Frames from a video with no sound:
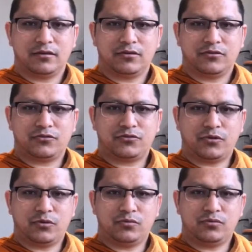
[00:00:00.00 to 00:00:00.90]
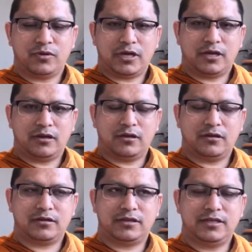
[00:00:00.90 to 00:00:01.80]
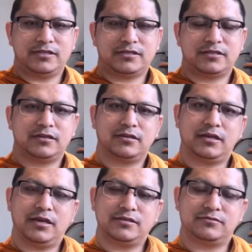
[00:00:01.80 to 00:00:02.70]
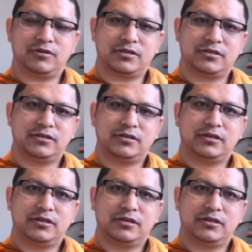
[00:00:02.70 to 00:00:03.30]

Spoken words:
So this is what